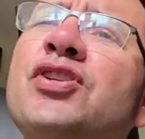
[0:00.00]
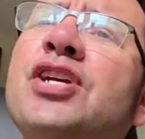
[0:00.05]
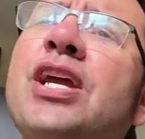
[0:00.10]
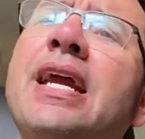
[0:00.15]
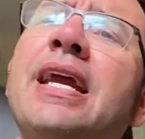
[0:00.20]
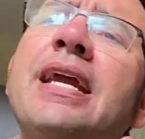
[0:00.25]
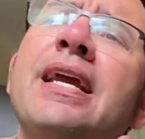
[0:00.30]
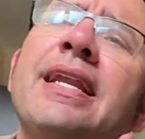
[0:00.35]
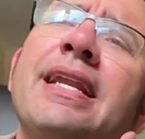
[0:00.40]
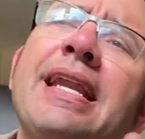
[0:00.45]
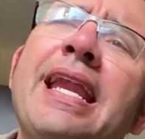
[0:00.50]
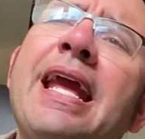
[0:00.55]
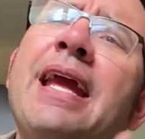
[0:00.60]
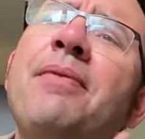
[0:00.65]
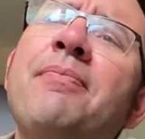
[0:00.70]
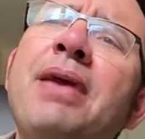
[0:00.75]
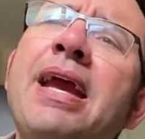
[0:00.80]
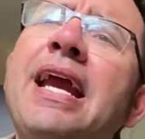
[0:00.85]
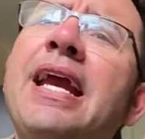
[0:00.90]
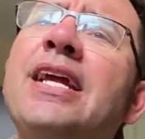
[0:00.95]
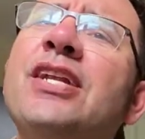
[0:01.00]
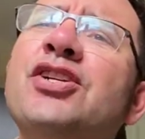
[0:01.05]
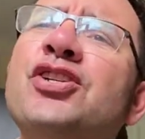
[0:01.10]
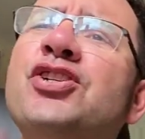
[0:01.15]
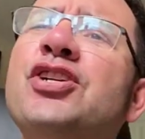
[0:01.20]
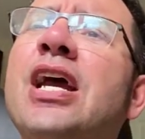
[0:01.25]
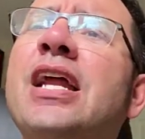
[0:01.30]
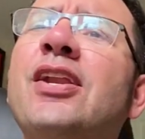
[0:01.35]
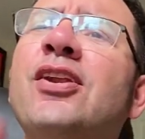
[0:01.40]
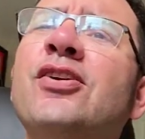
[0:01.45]
age,
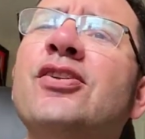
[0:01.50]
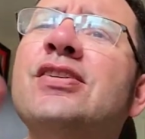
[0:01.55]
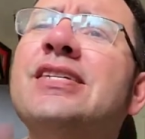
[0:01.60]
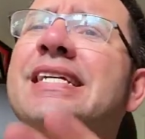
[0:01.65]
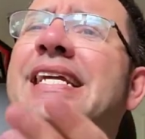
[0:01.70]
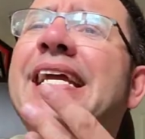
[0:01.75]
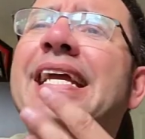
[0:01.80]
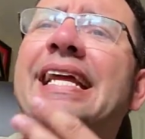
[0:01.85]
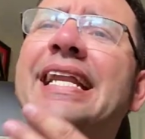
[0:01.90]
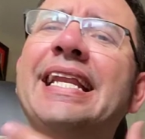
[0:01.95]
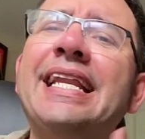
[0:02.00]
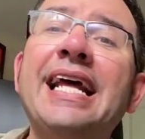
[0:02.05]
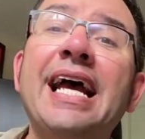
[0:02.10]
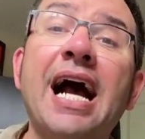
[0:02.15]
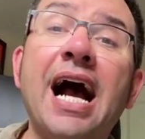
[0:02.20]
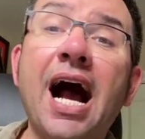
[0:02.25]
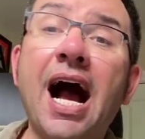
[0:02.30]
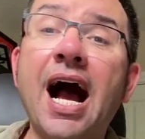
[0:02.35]
gender, skin,